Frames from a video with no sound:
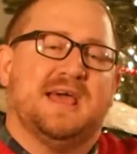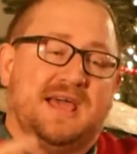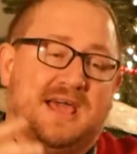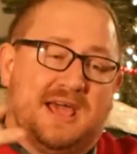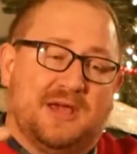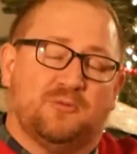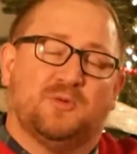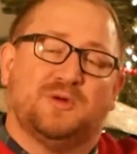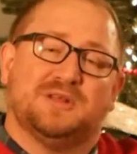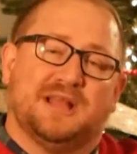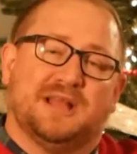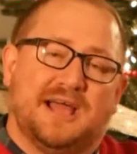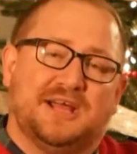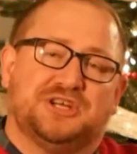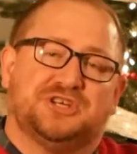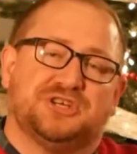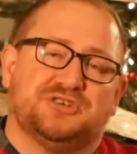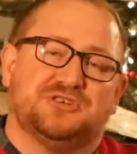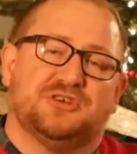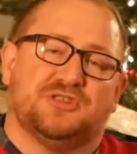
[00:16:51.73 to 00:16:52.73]
in
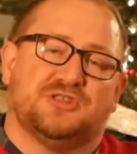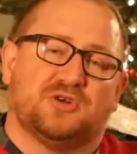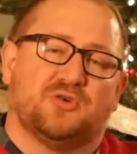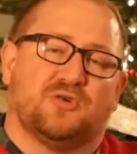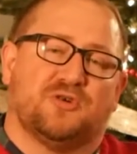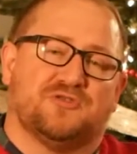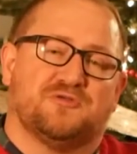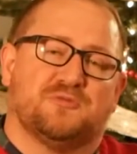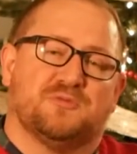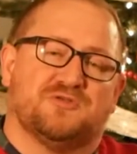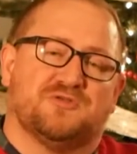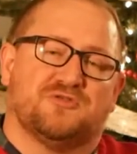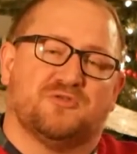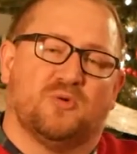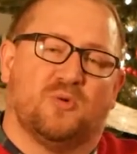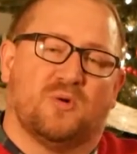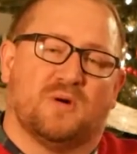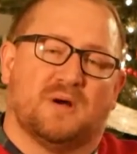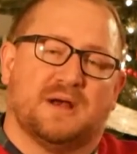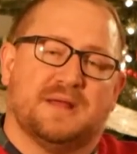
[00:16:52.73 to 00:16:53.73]
relation to the Christmas
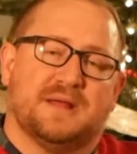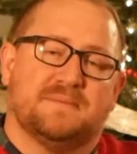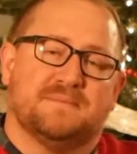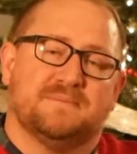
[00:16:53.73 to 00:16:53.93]
story.